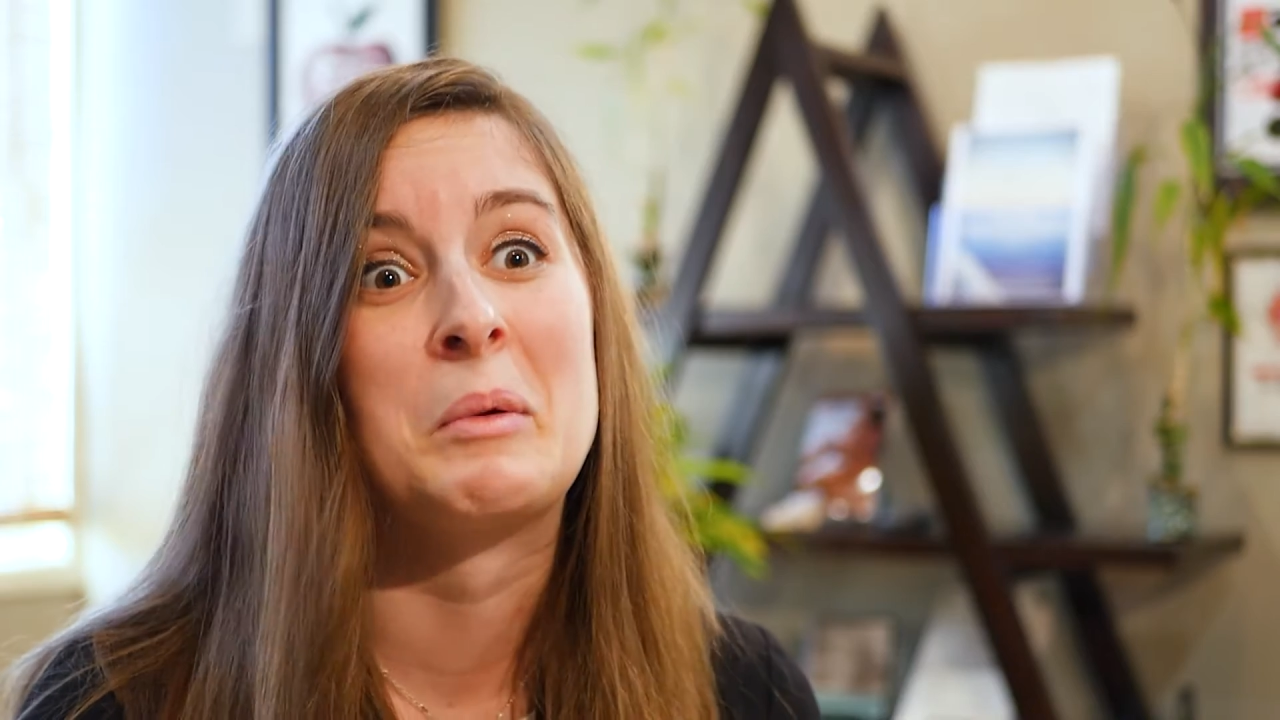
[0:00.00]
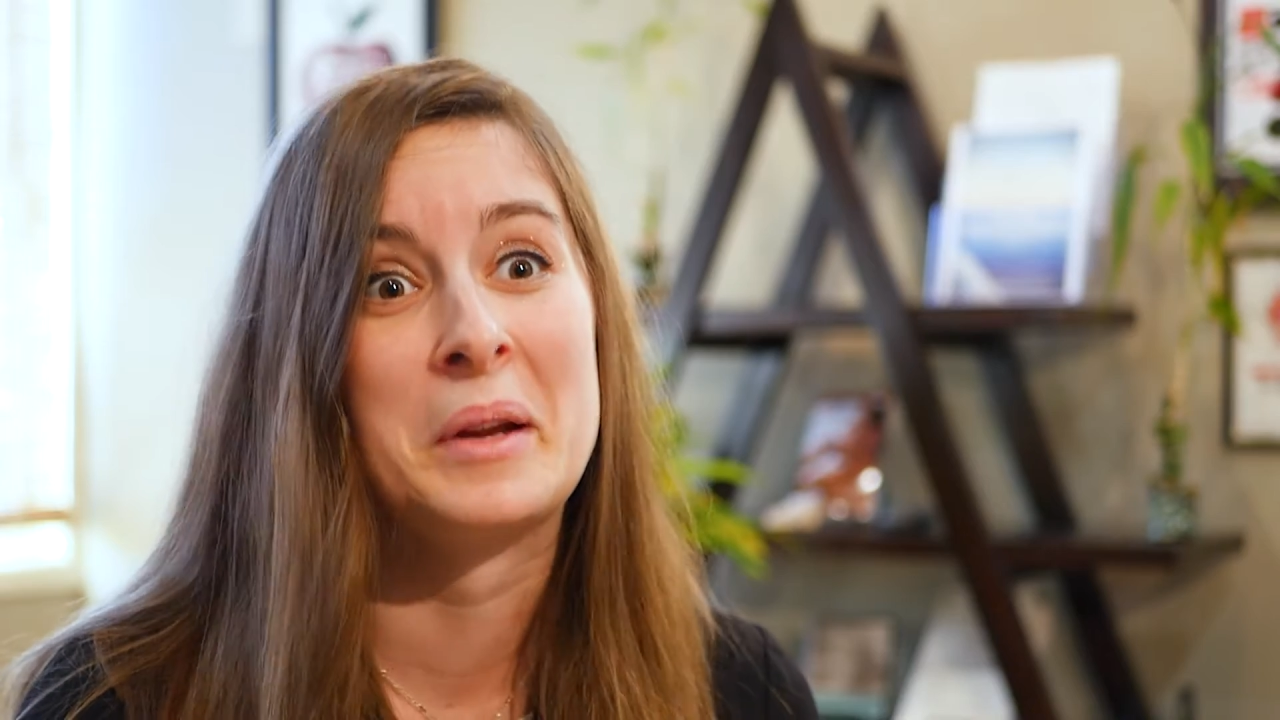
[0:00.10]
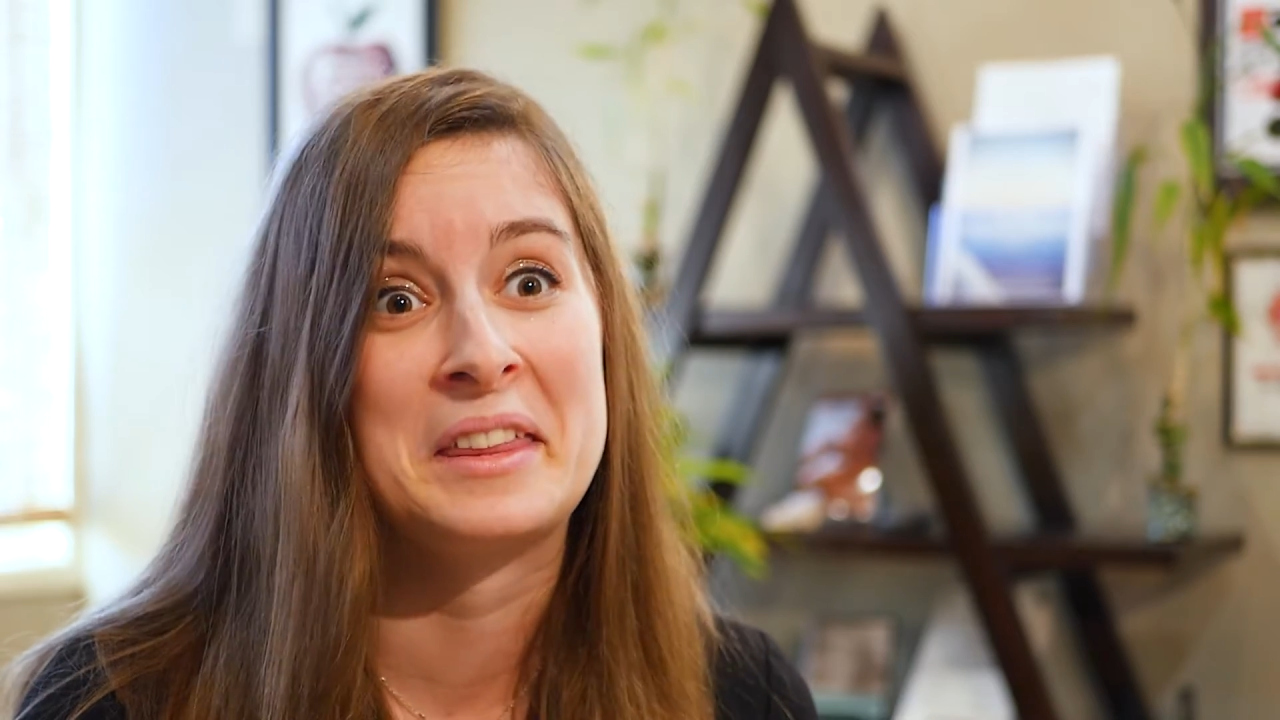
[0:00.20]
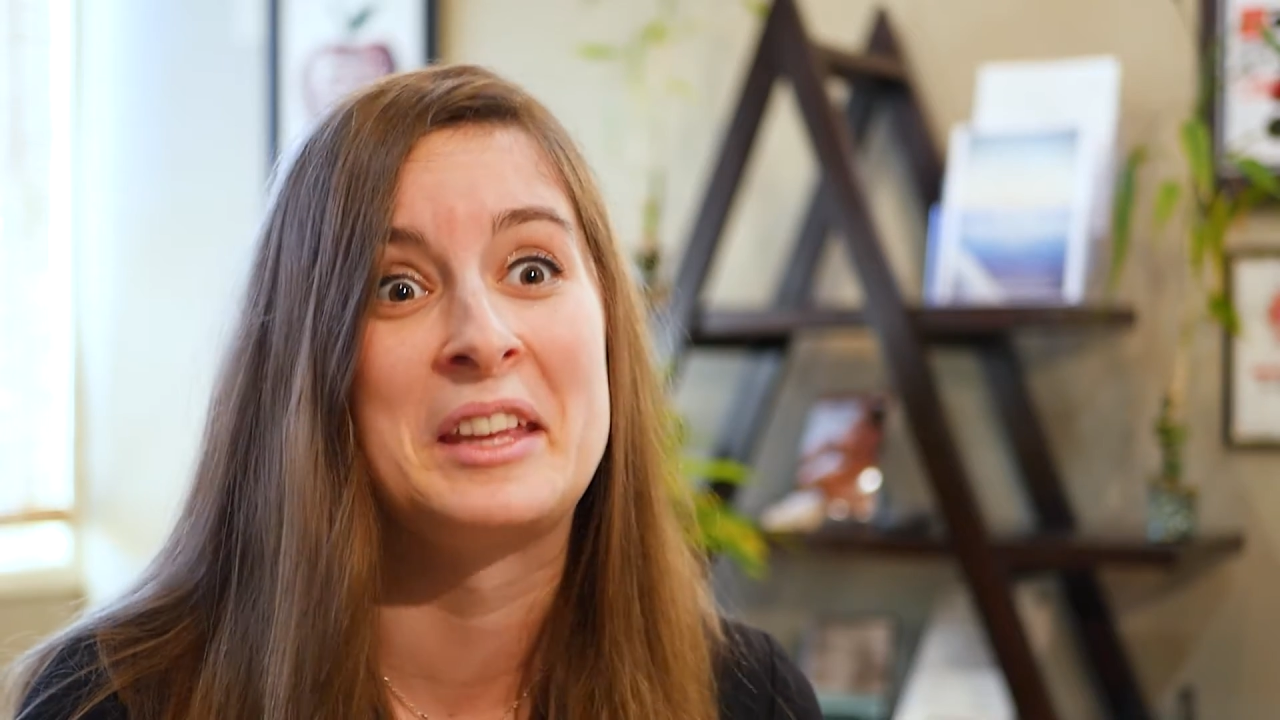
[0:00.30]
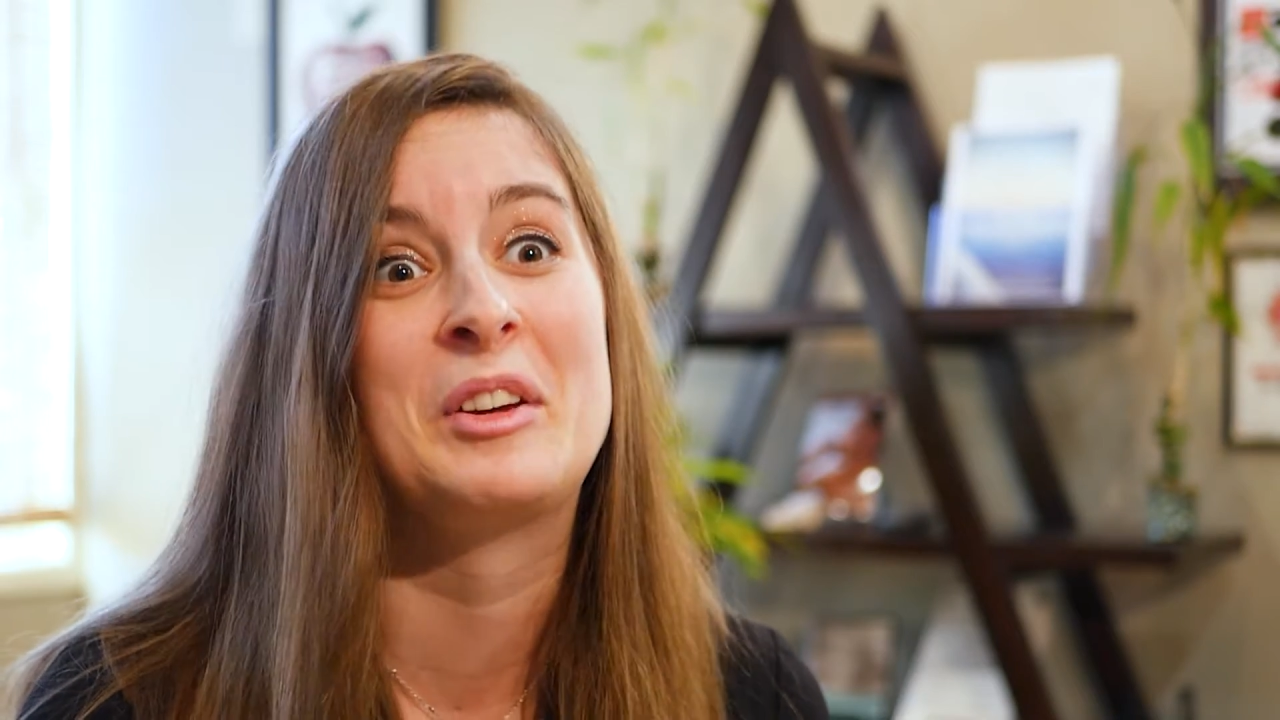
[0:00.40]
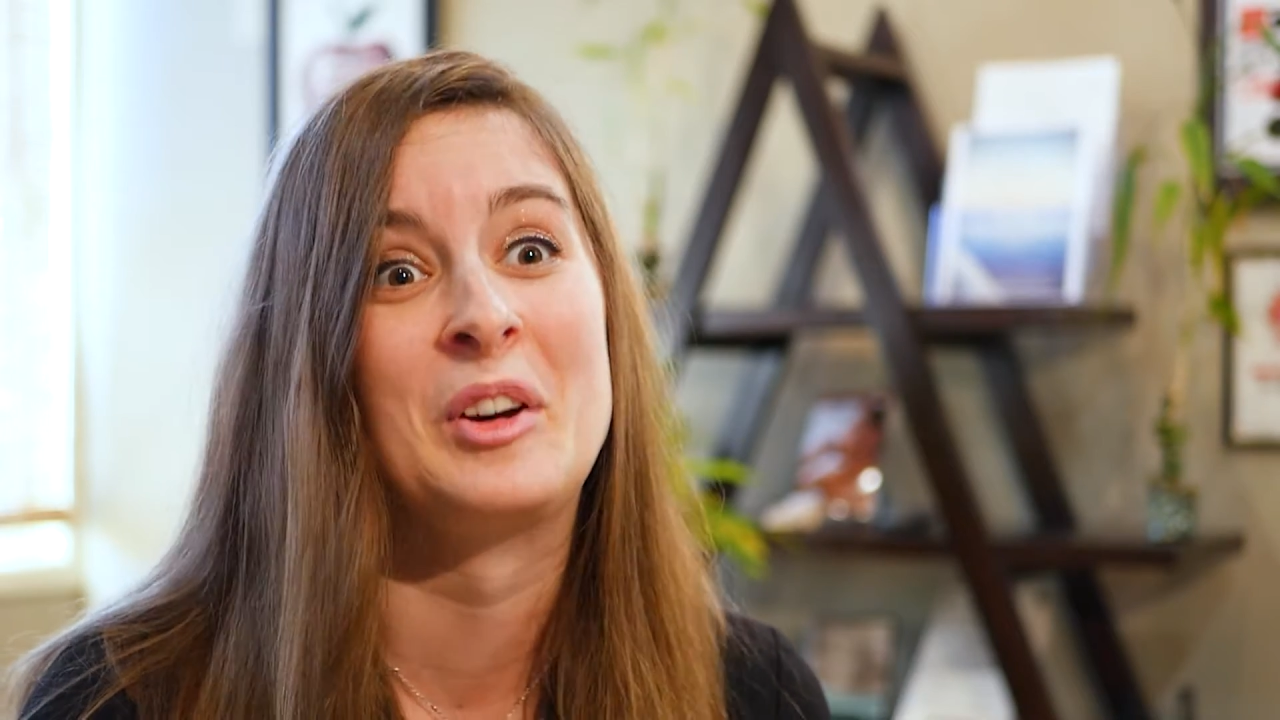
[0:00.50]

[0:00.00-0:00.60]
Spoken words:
really